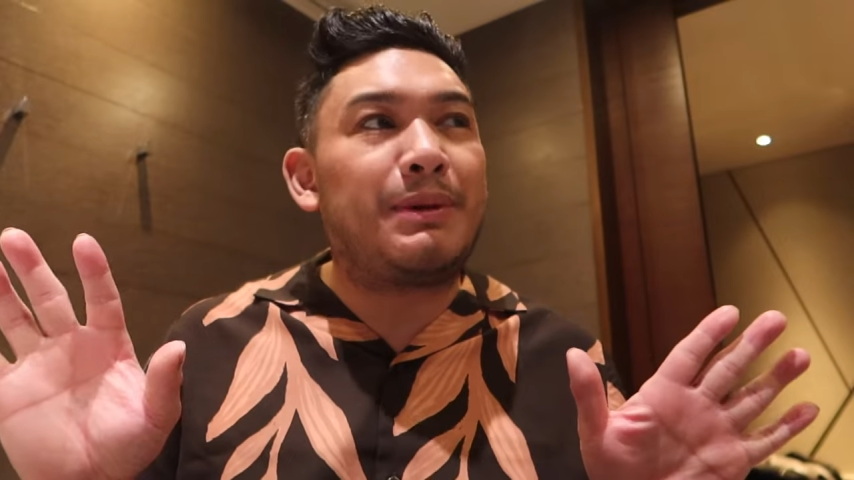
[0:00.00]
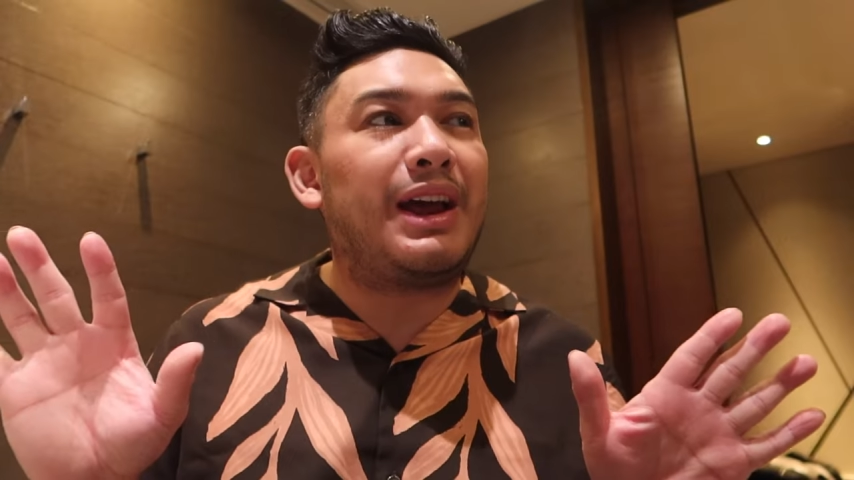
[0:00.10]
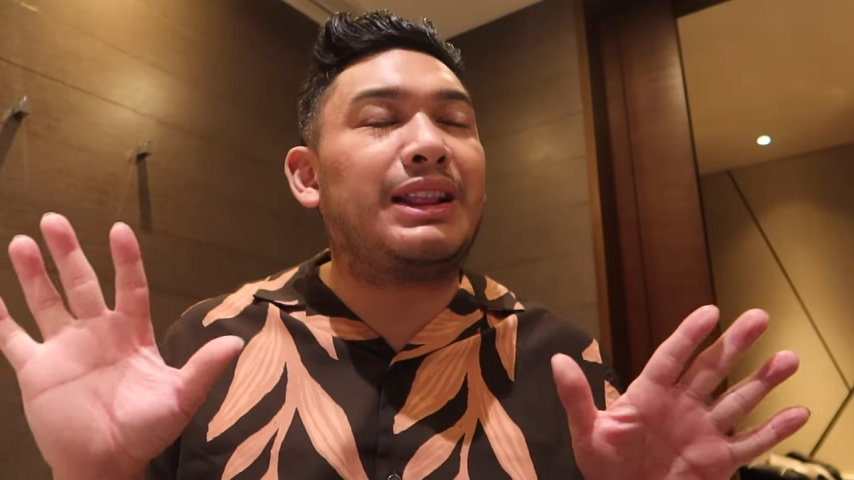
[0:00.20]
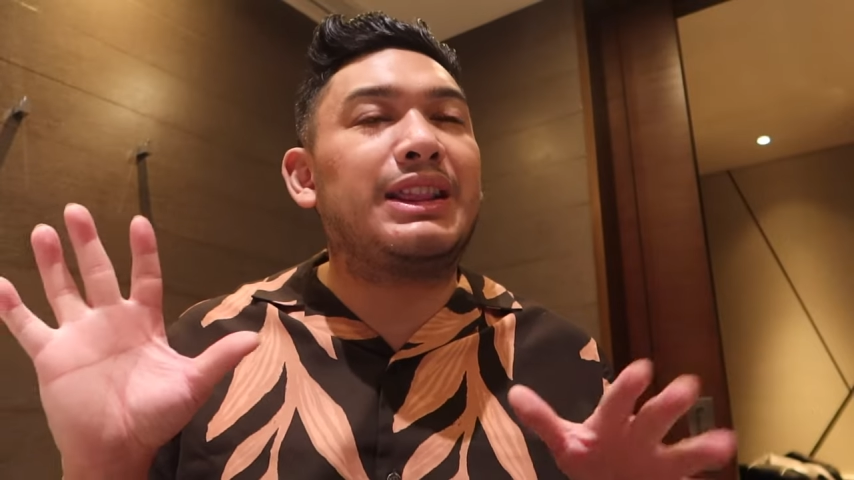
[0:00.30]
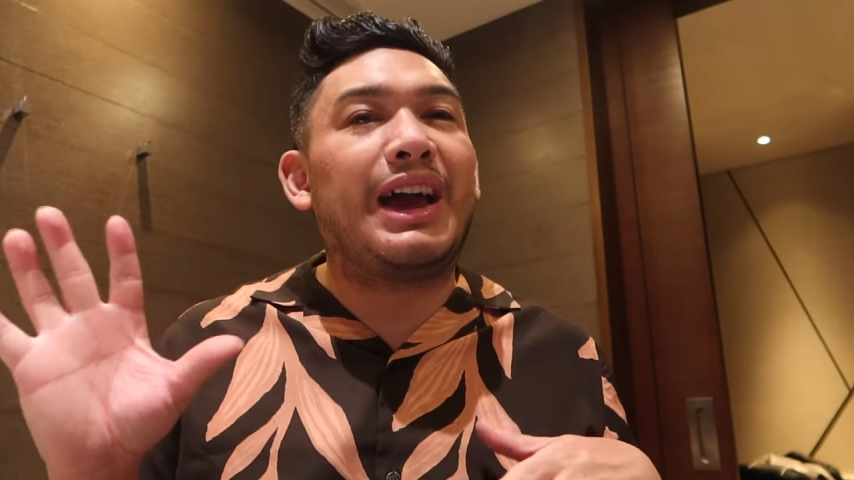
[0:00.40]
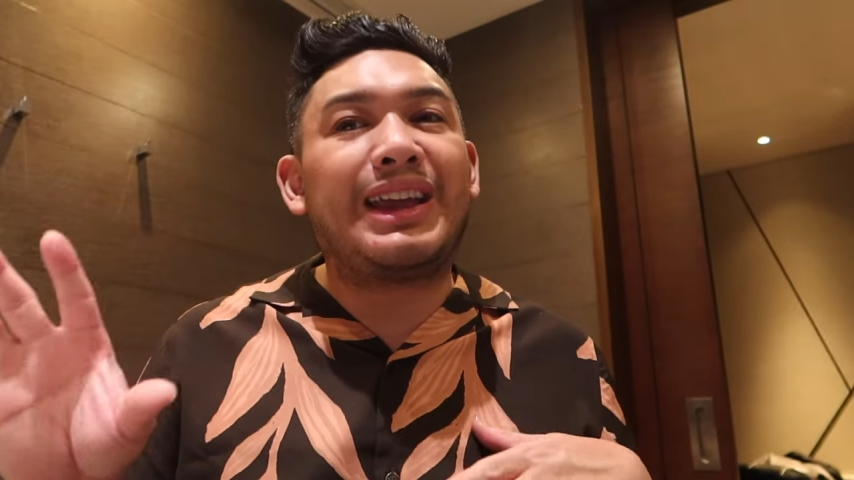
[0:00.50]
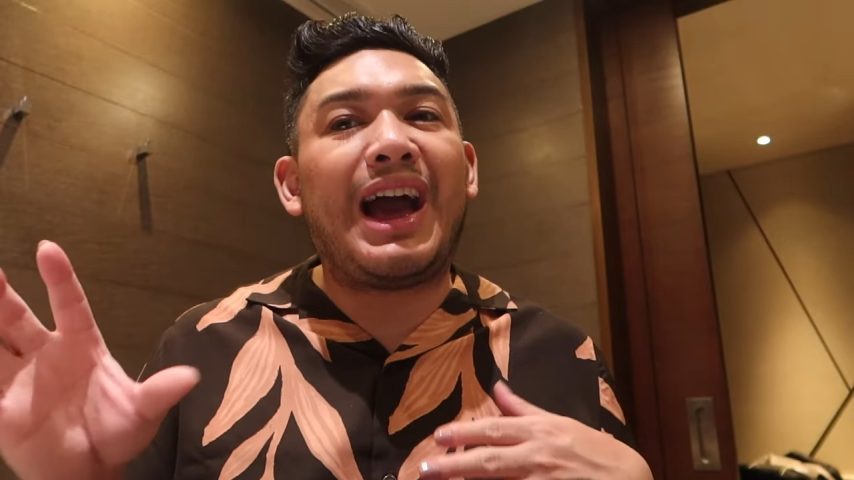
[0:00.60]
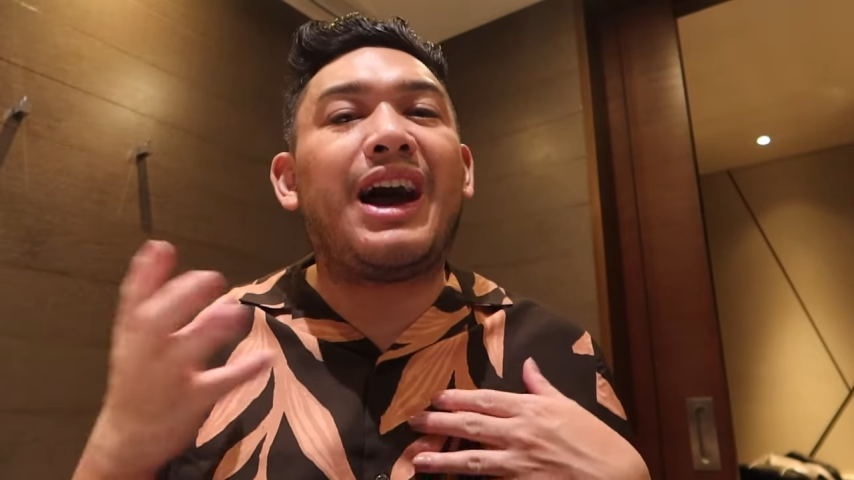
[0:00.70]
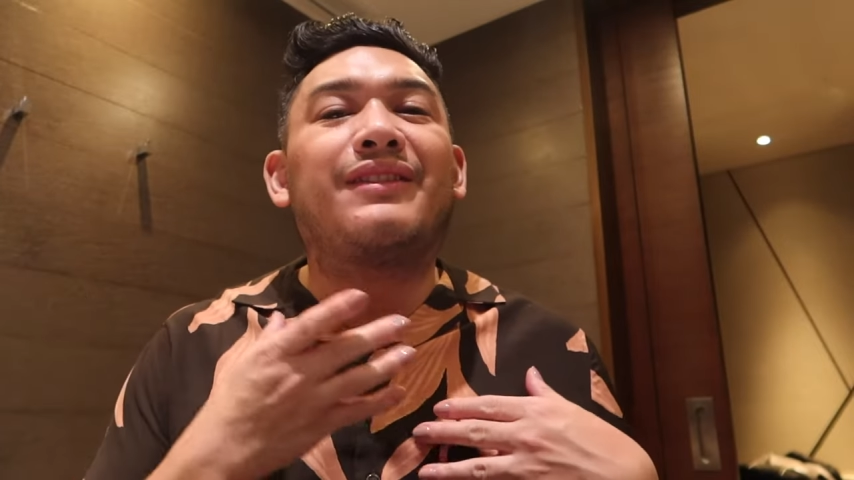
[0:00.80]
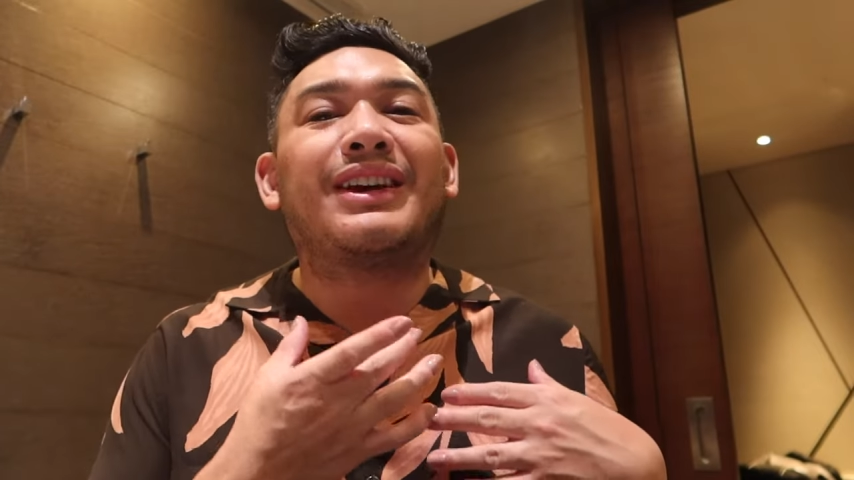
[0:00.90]
but I like
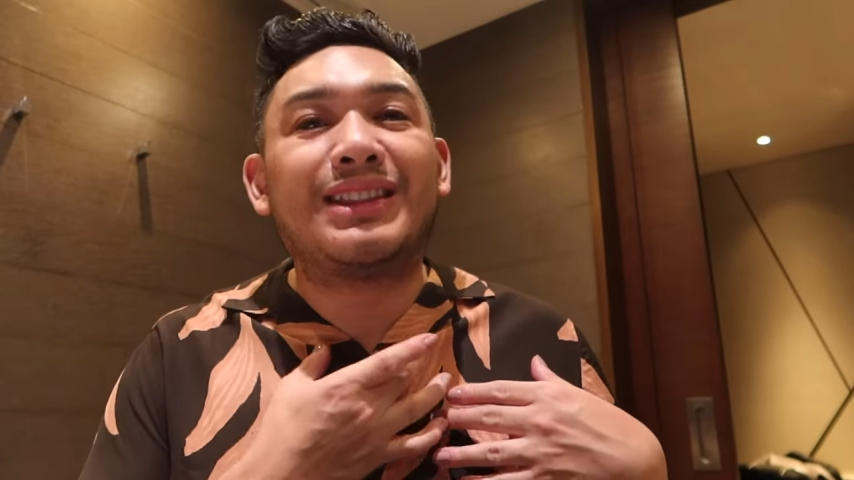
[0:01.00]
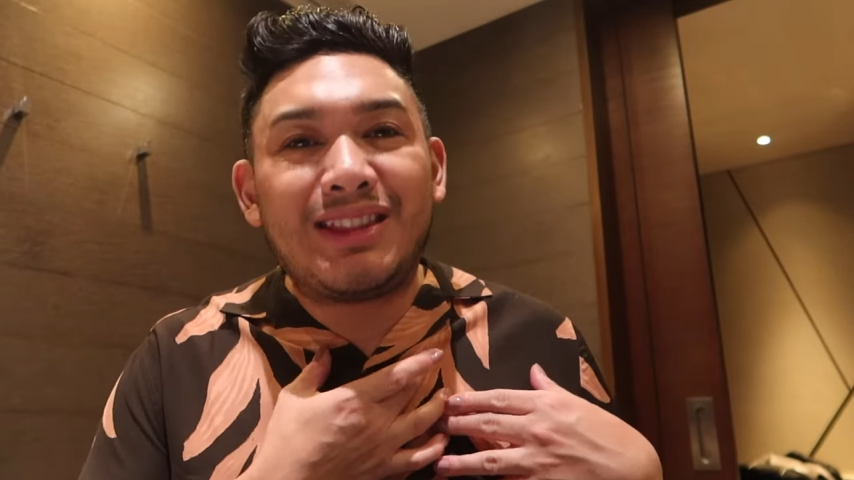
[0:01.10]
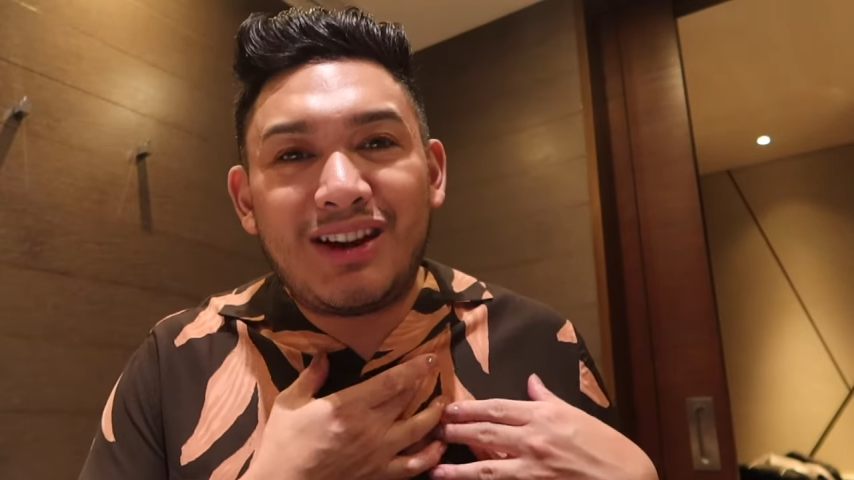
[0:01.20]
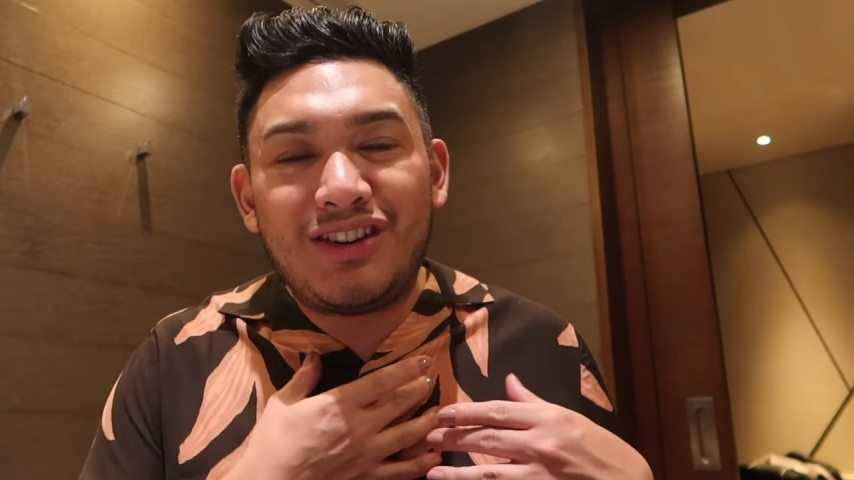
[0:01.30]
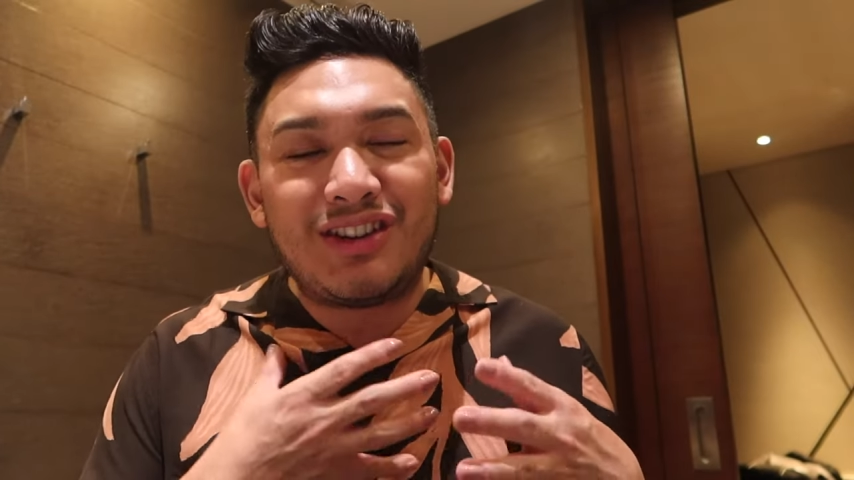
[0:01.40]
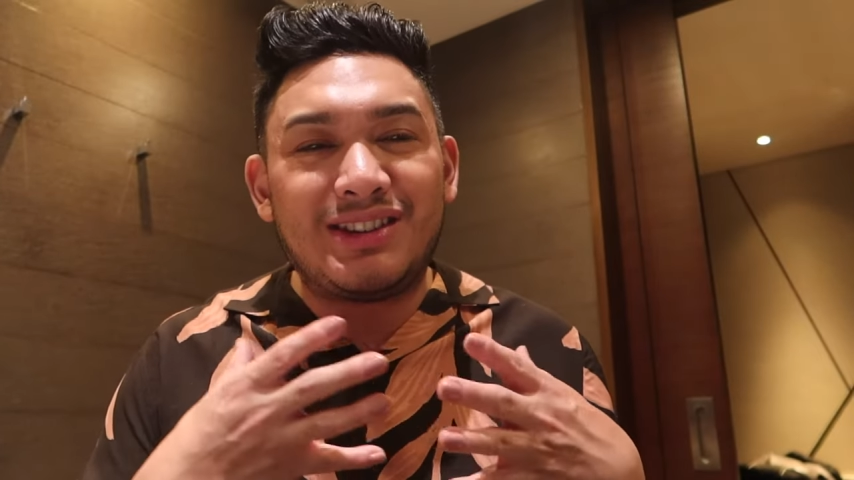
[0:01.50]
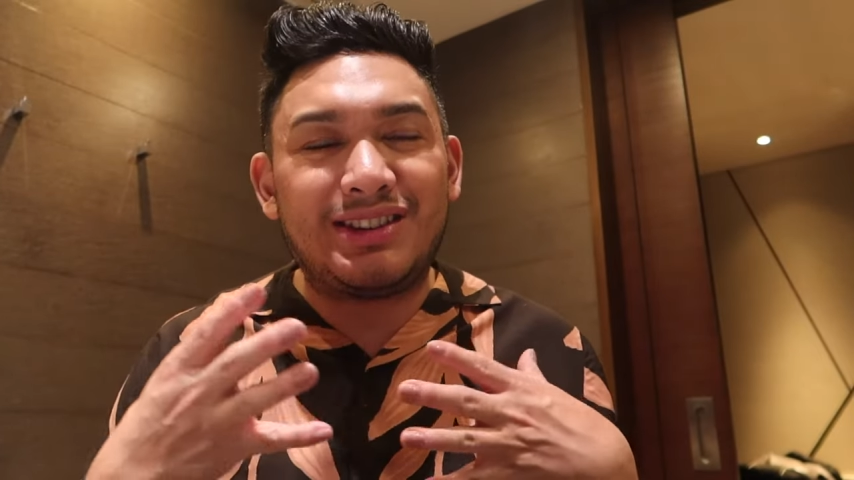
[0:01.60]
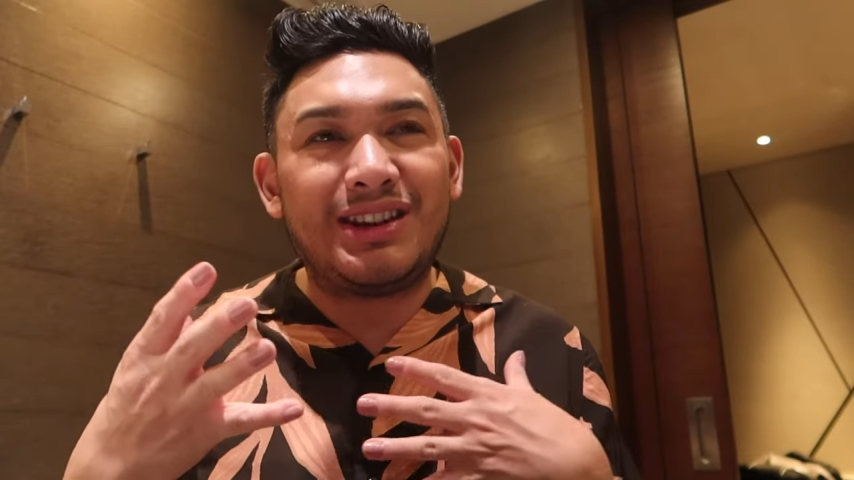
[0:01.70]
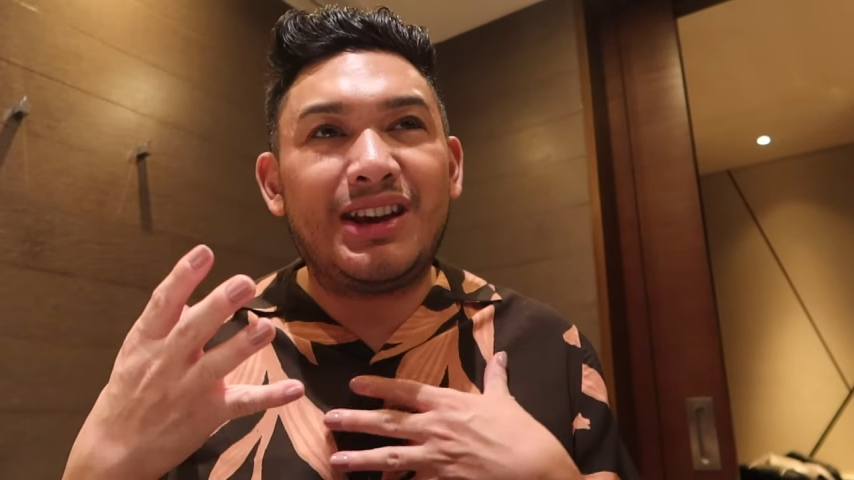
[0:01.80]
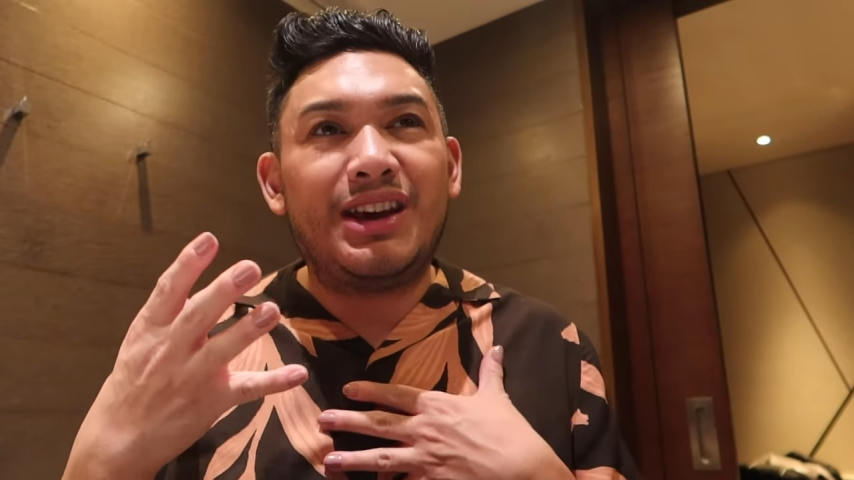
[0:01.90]
having it there just